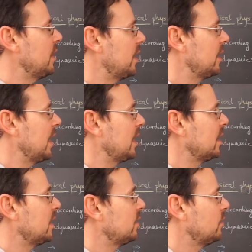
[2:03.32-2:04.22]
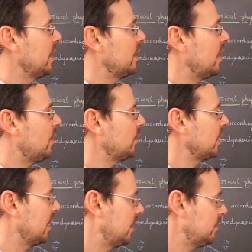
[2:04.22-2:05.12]
unlikely to get out
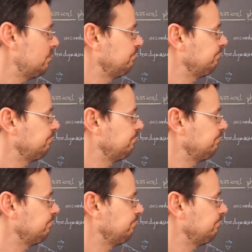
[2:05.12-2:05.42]
again.